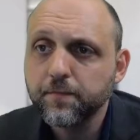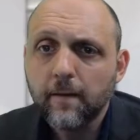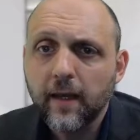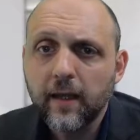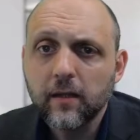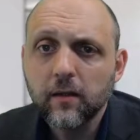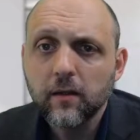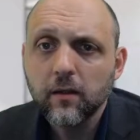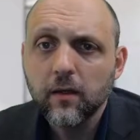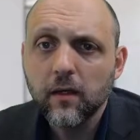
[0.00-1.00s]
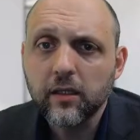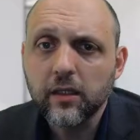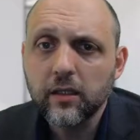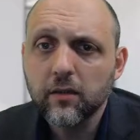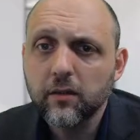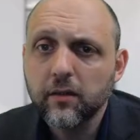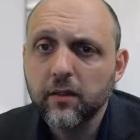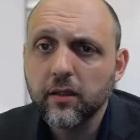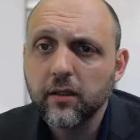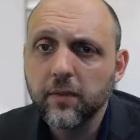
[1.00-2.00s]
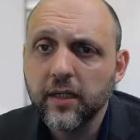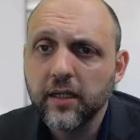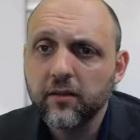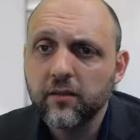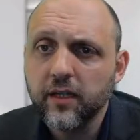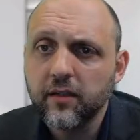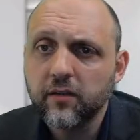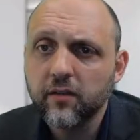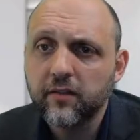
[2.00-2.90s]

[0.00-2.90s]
And here, the compliance dates